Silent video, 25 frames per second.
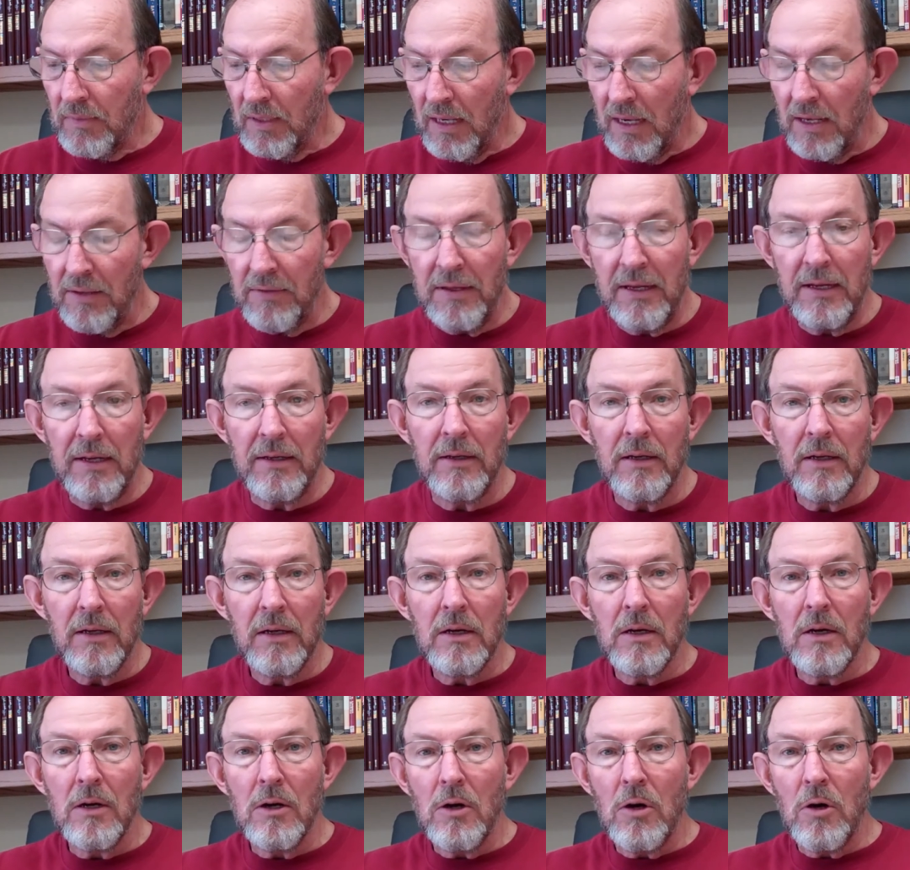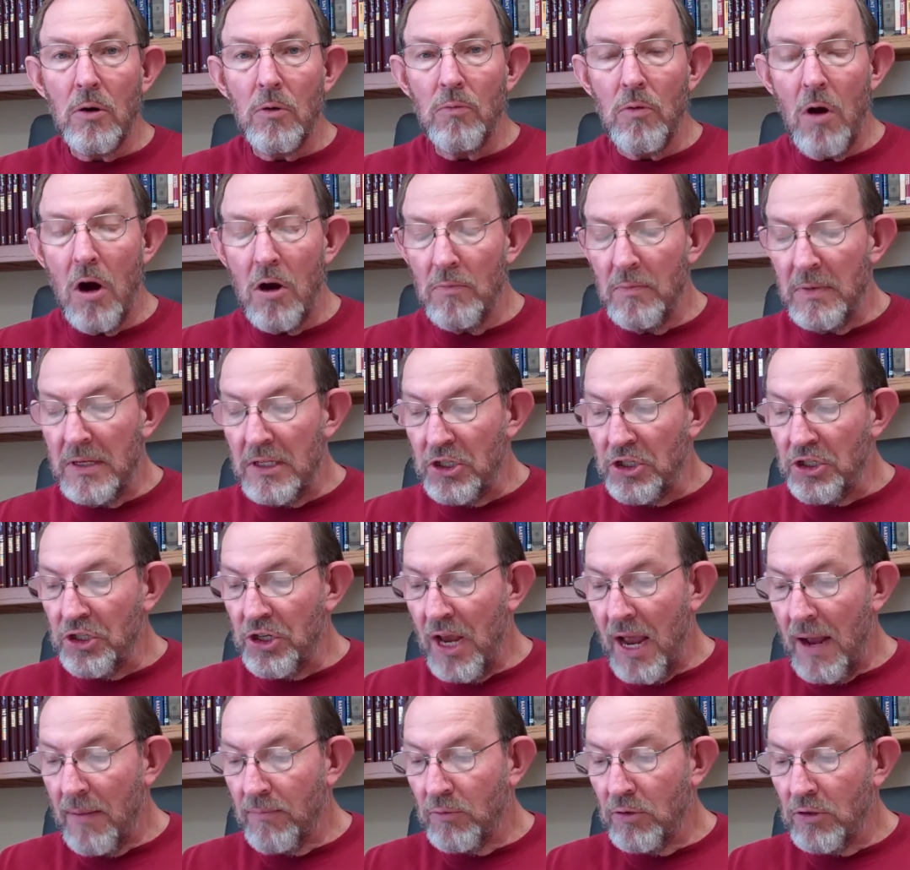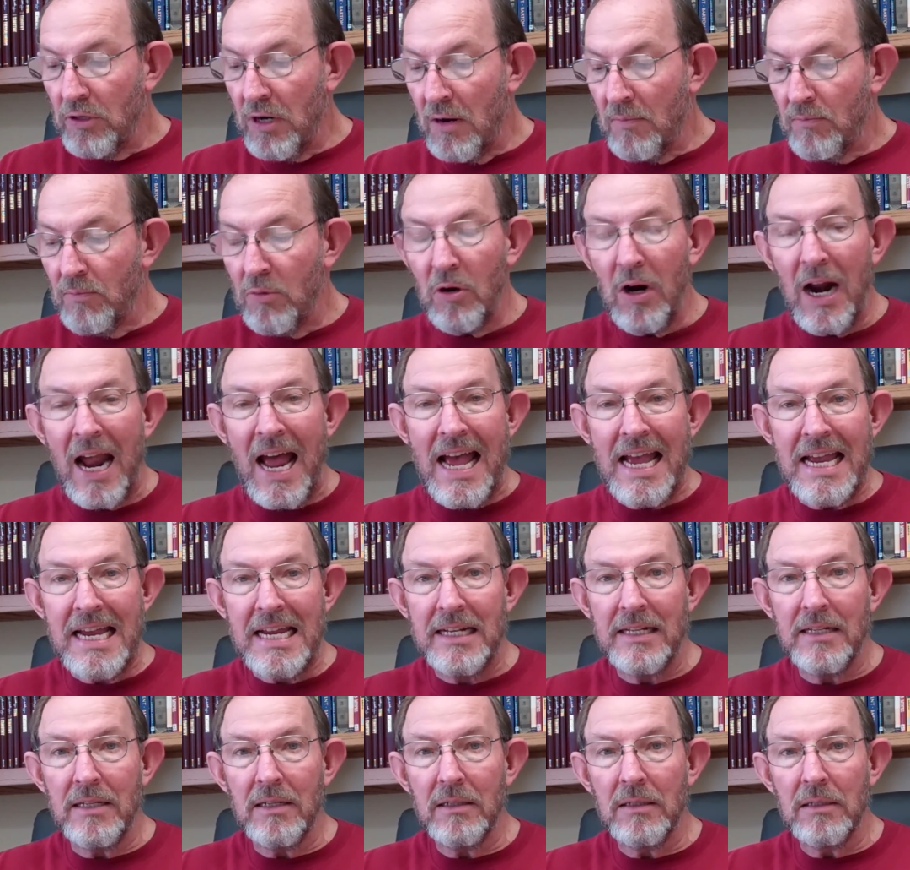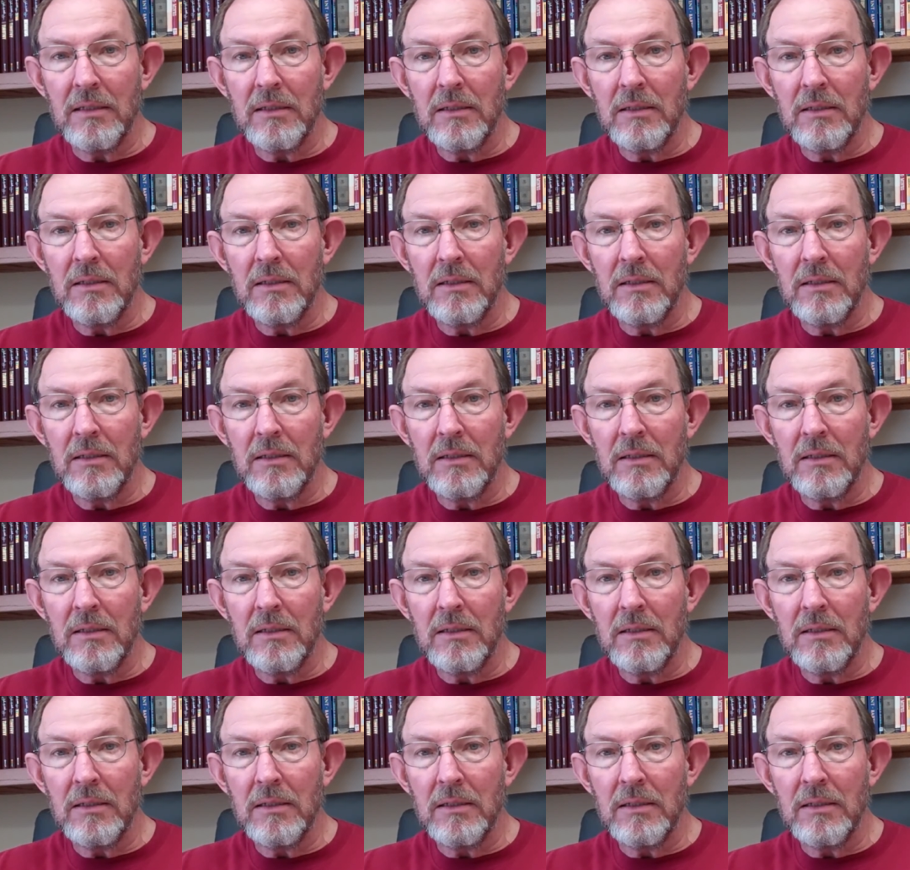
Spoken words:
And then Romans chapter number 8,